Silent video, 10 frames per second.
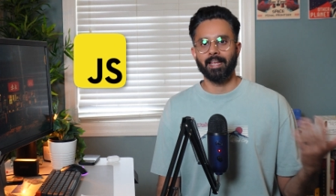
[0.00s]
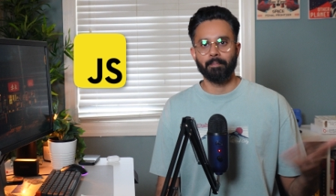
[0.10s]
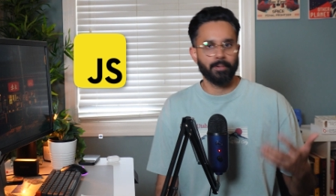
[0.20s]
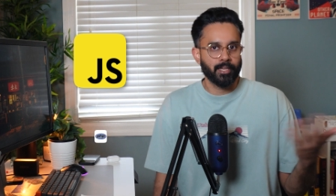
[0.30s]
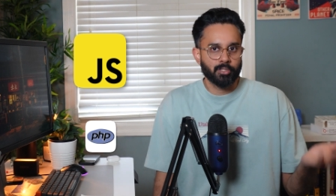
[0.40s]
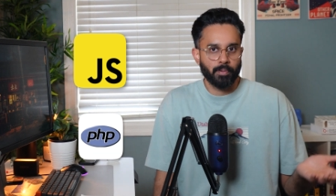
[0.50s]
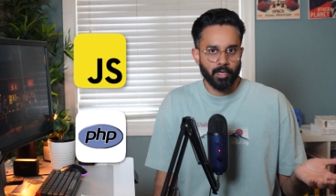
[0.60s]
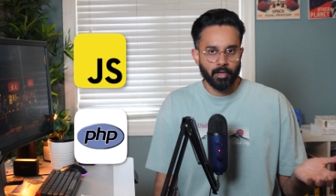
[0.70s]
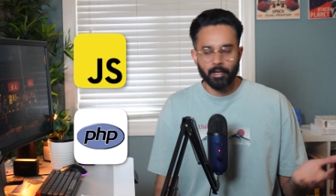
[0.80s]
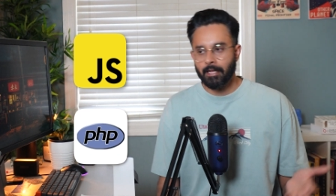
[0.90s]
in
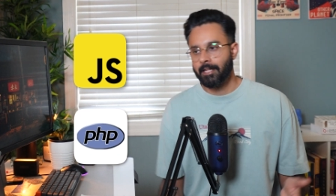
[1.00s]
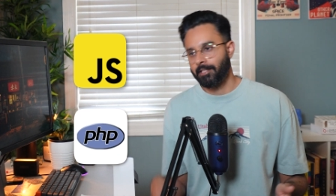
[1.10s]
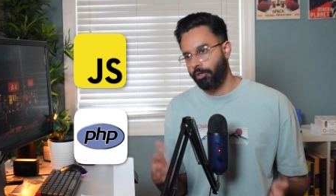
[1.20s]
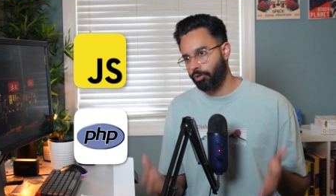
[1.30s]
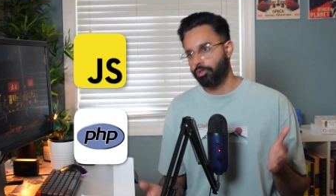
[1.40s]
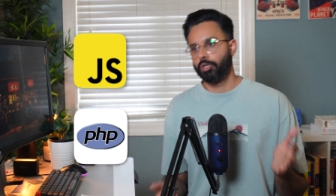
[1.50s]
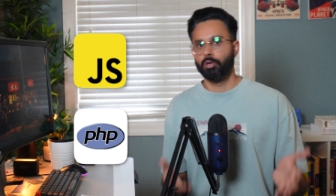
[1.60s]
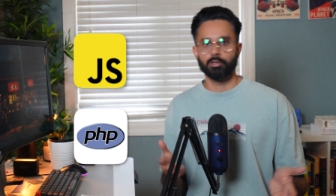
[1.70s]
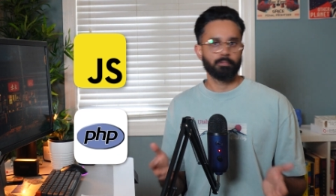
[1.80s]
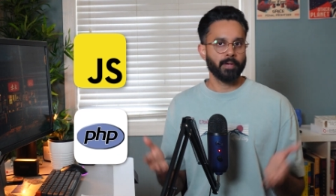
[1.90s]
PHP, then you should
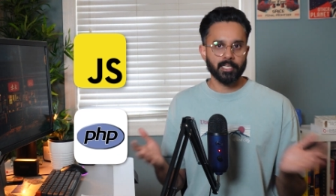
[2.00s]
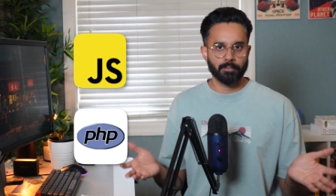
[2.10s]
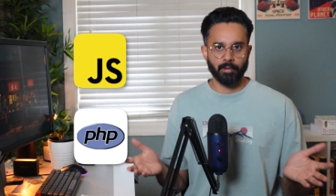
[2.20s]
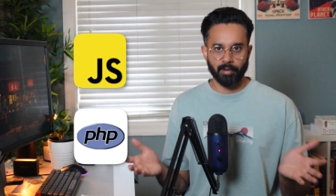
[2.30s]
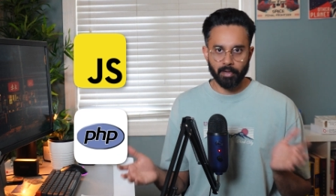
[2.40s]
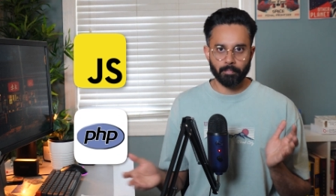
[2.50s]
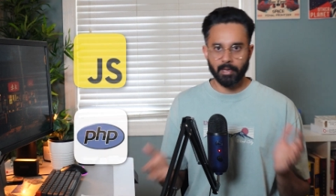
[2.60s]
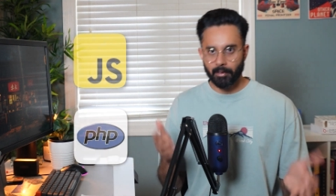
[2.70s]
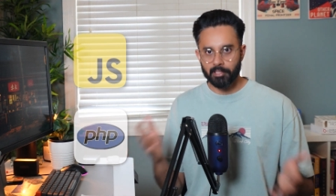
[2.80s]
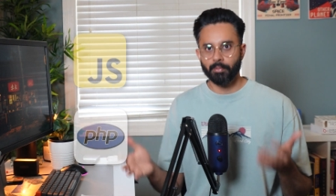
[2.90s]
use PHP, right?
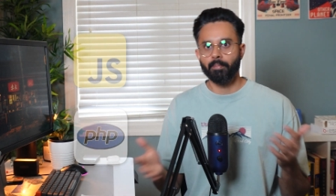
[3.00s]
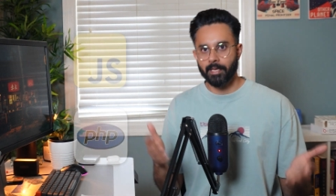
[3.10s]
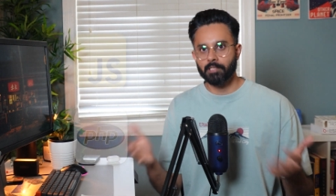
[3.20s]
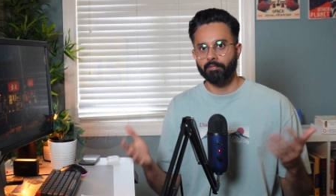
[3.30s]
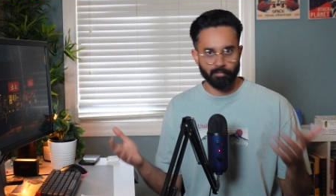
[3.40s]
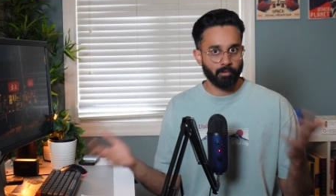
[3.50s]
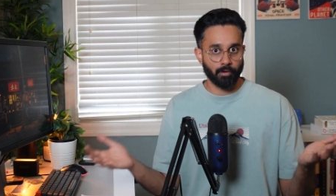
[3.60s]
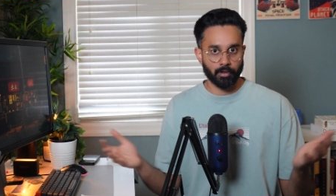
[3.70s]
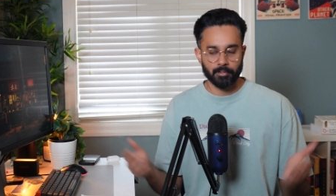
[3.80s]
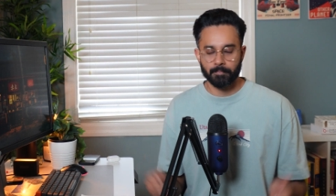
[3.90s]
PHP based
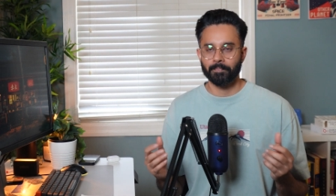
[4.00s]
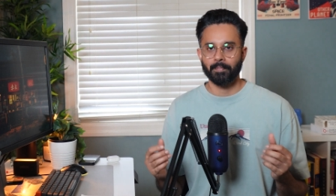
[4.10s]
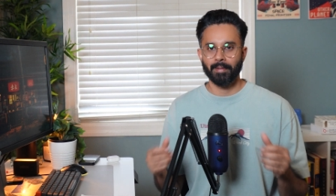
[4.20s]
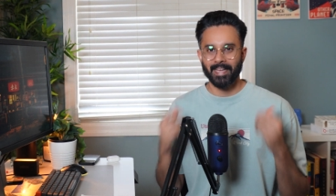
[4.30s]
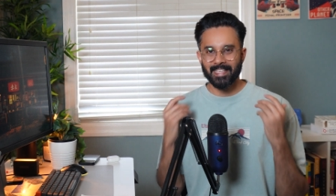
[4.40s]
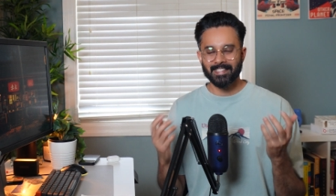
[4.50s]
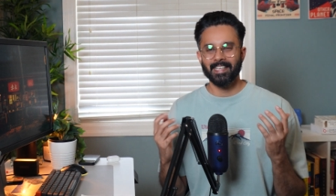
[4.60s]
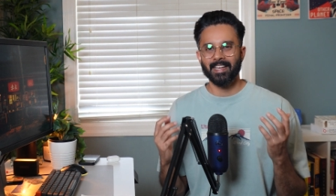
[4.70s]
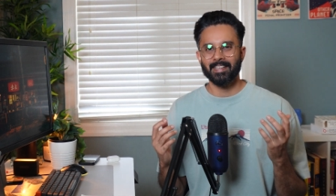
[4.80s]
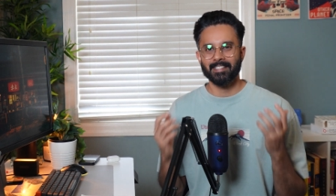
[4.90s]
frameworks. But is
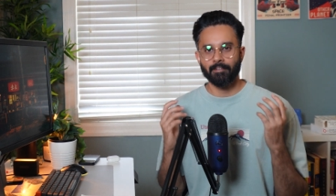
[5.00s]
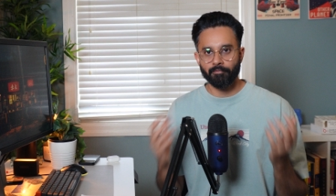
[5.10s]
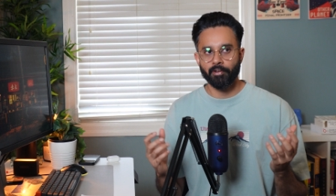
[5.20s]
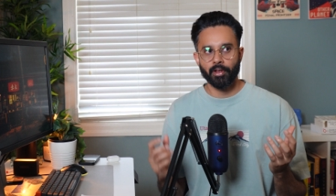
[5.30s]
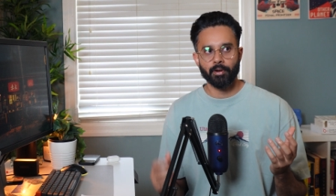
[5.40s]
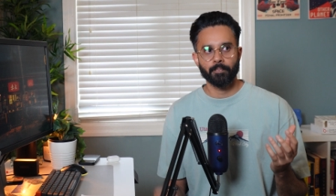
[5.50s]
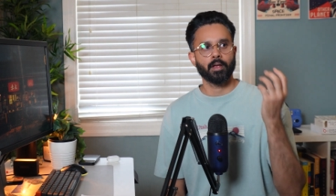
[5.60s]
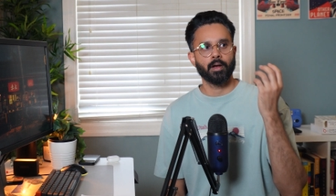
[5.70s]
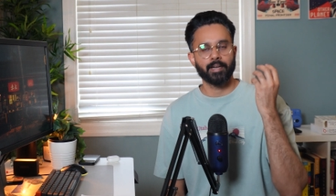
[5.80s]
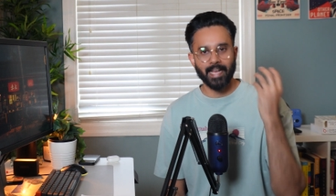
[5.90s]
there somewhere
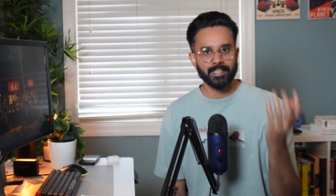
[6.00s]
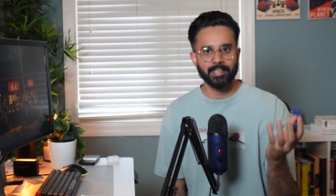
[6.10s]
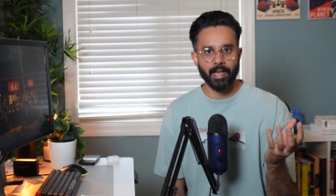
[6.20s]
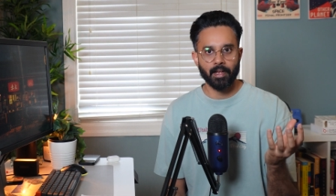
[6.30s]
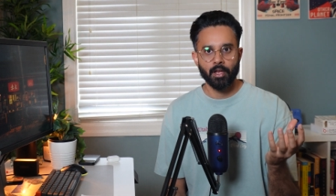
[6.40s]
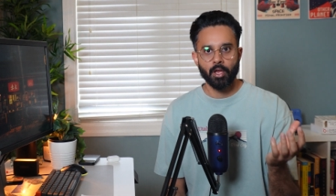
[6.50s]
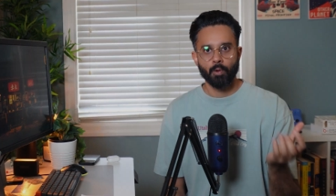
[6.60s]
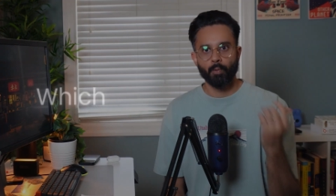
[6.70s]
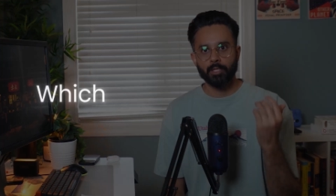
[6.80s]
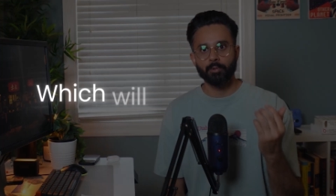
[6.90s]
a tech stack
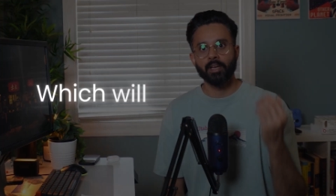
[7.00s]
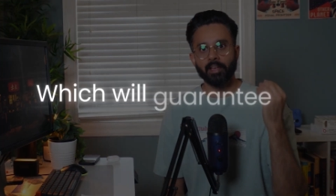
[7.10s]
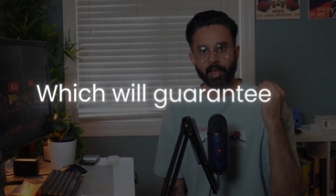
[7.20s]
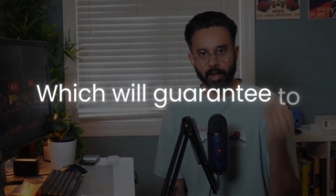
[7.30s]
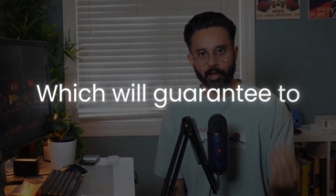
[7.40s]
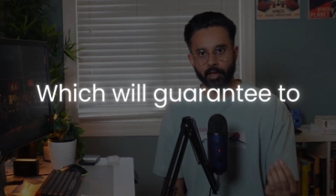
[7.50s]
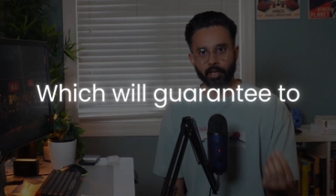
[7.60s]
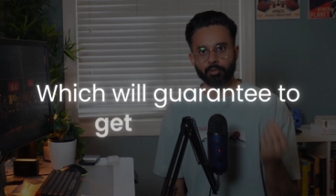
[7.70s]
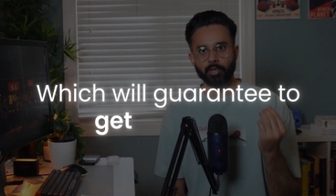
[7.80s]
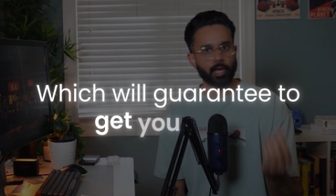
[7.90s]
which will
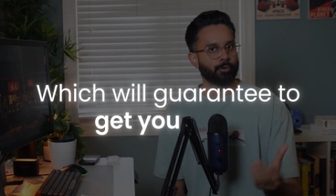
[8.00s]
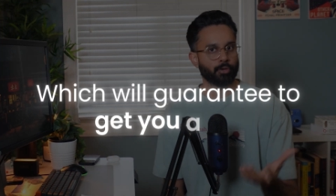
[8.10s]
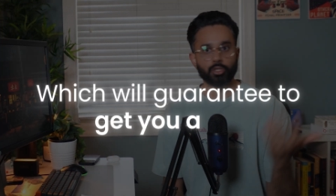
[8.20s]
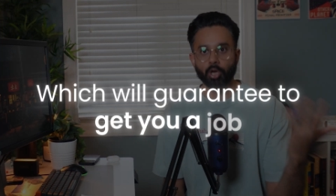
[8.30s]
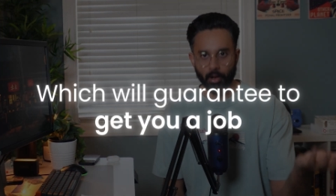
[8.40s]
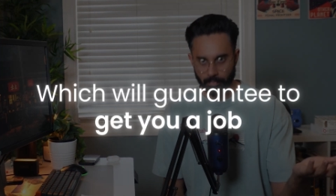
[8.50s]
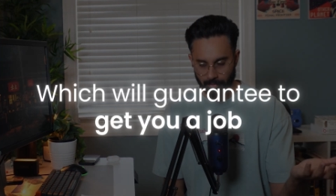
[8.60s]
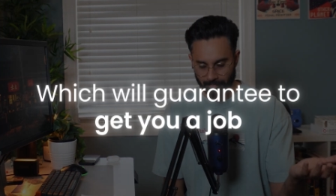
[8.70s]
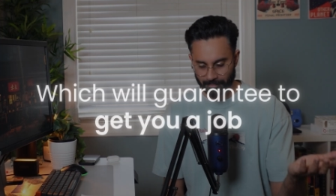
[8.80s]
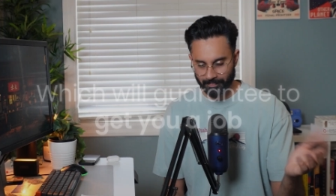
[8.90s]
guarantee to get you a job?
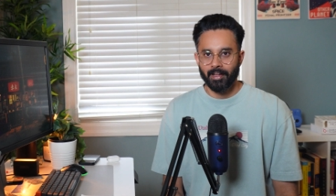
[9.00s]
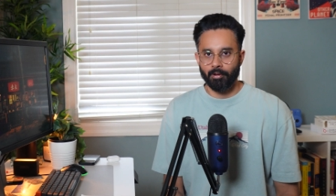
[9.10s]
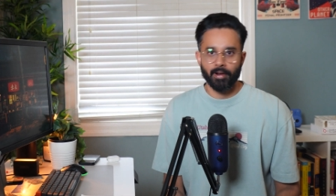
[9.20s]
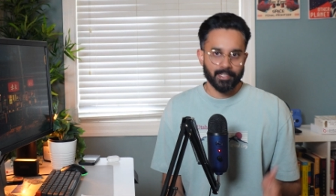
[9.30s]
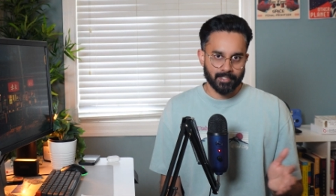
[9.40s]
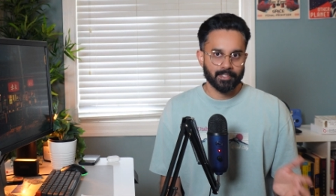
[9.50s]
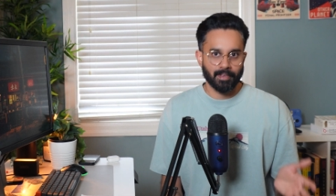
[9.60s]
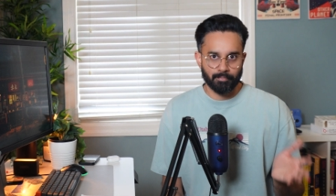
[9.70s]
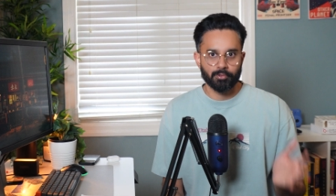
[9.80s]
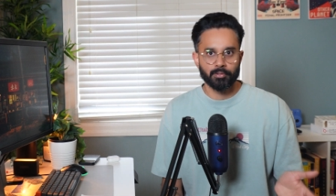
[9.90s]
Now let's
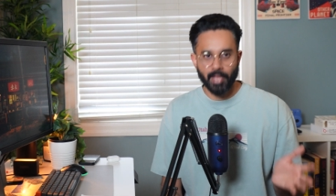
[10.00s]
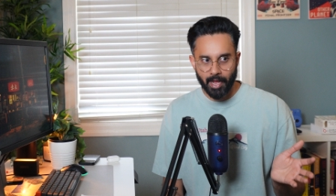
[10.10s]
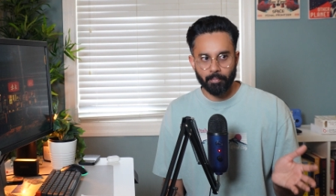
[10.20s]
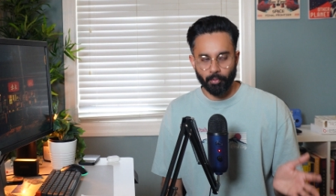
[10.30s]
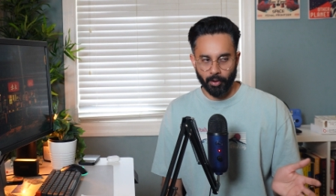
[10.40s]
come to that